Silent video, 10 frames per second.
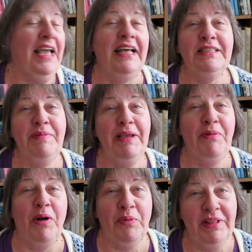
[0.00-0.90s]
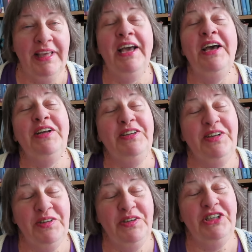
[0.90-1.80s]
Can't speak properly.
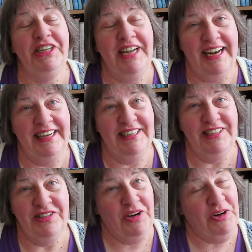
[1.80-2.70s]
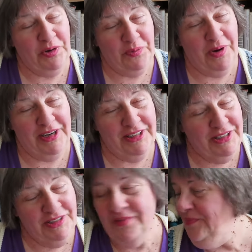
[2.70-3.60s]
No shenanigans on her
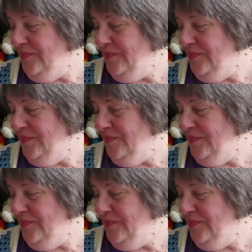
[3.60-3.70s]
watch.